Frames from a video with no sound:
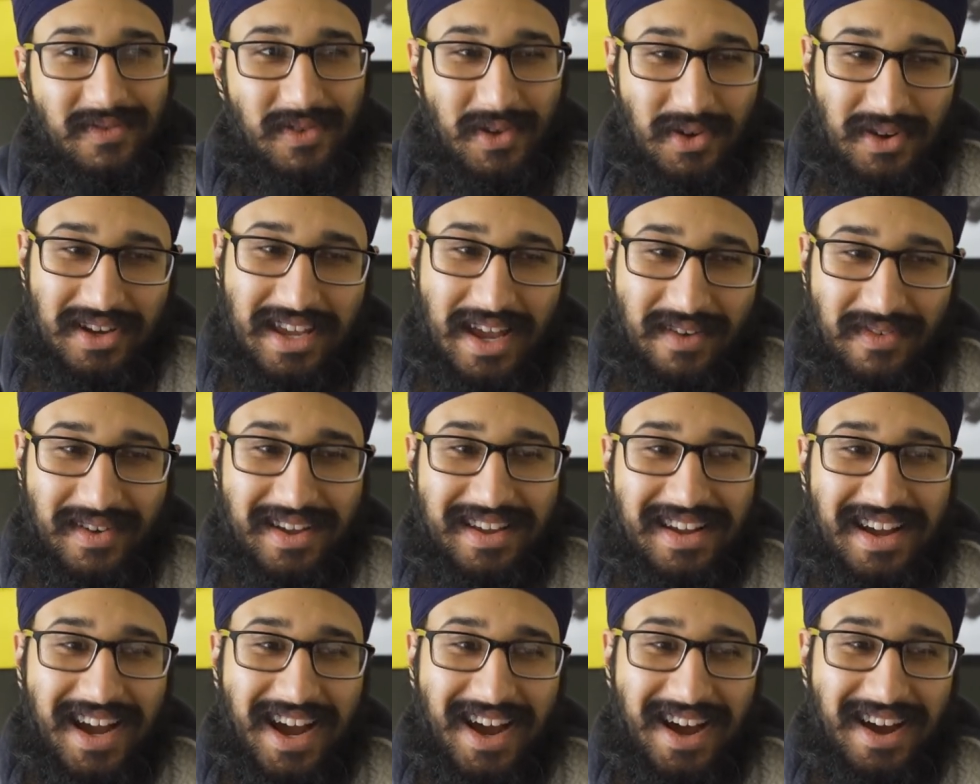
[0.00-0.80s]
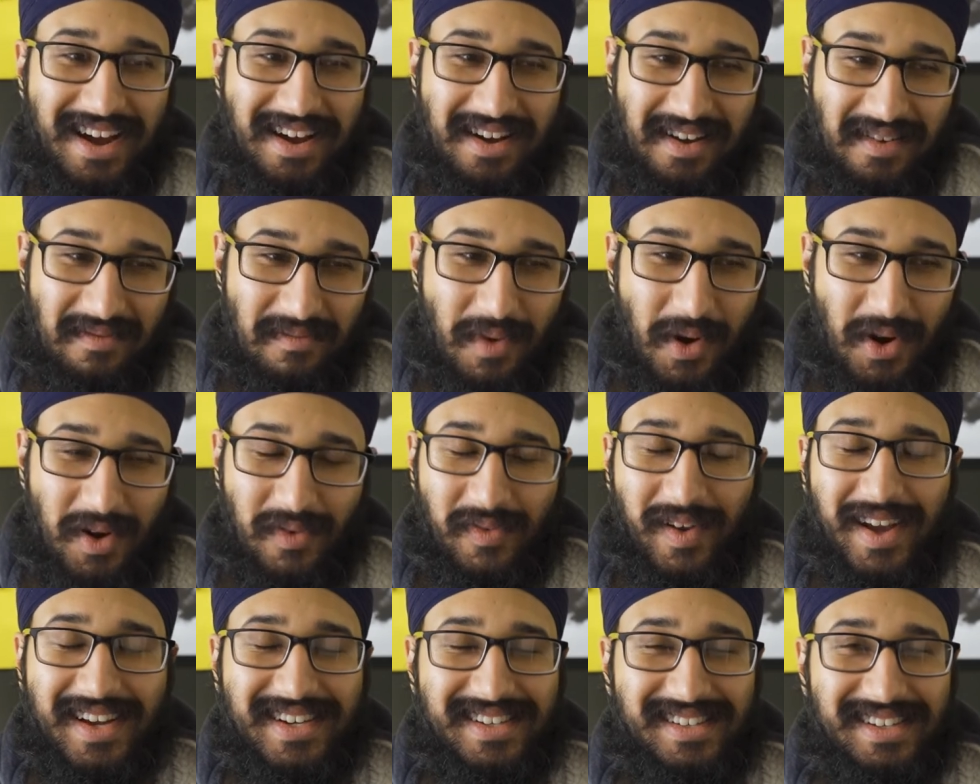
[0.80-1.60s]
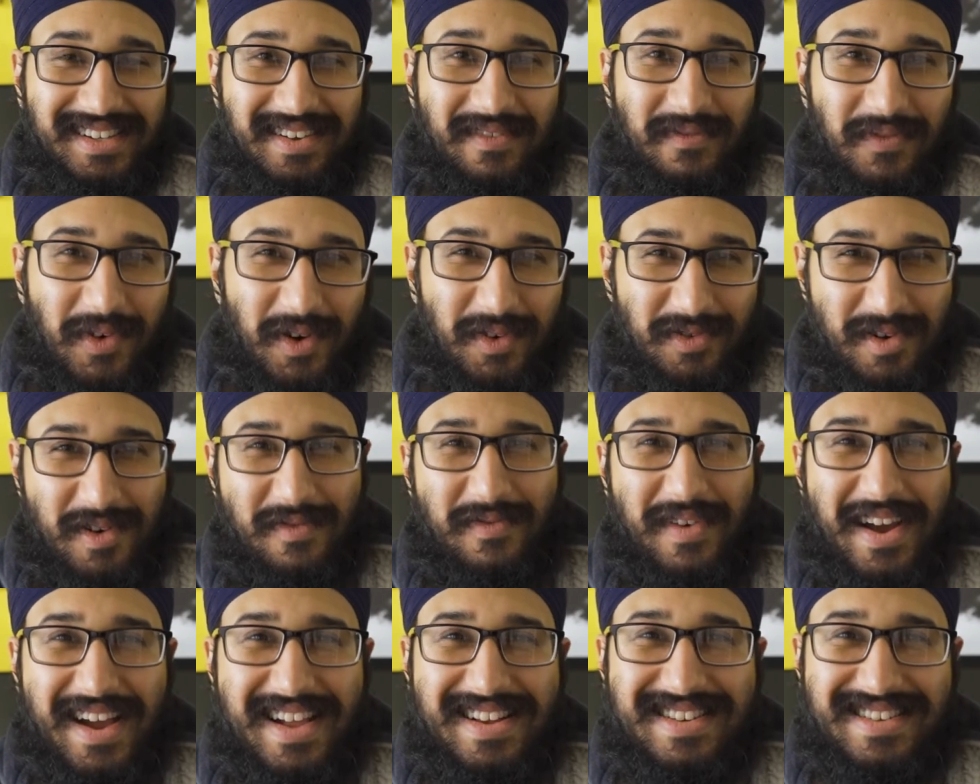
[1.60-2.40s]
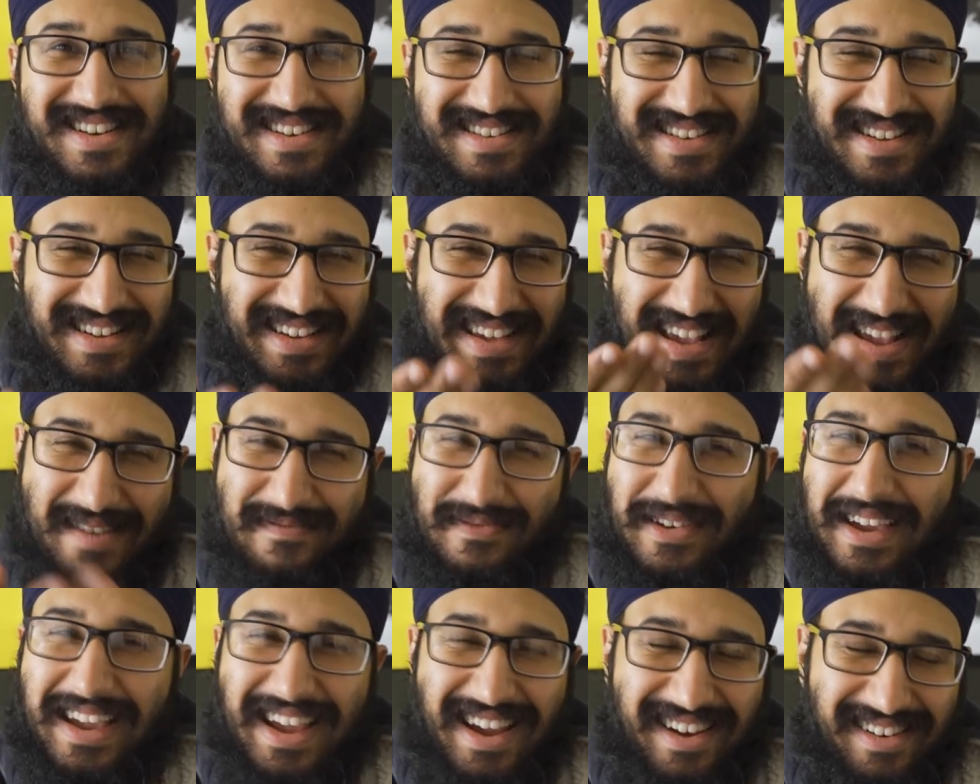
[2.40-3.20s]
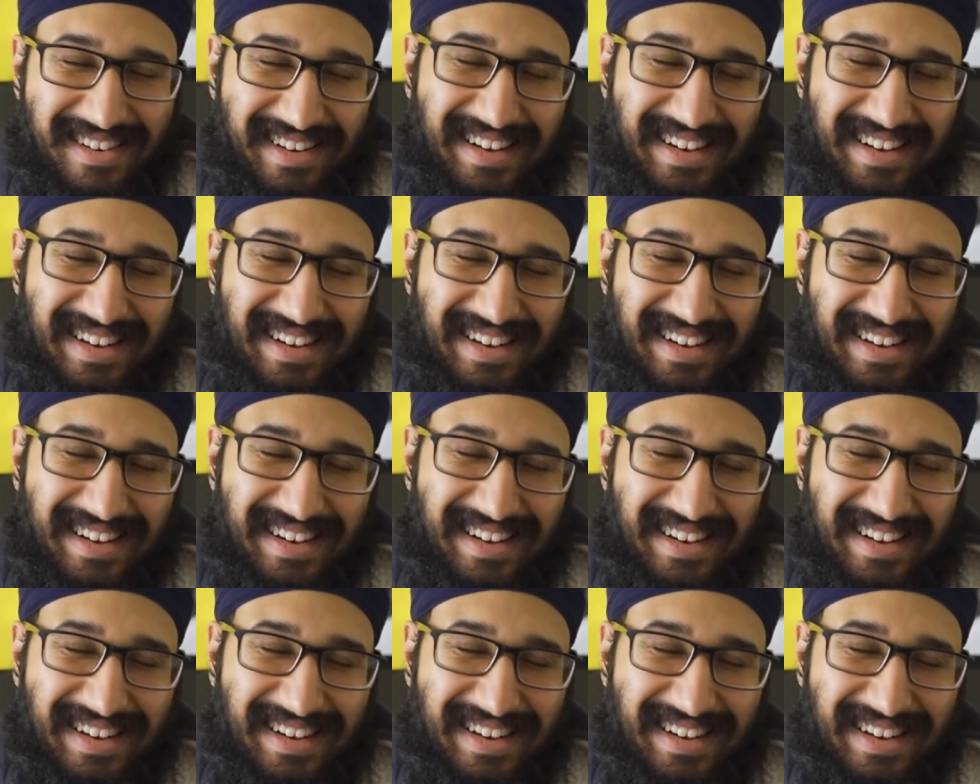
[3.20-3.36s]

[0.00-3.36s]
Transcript: You giving her motivation for revenge, and you're keeping her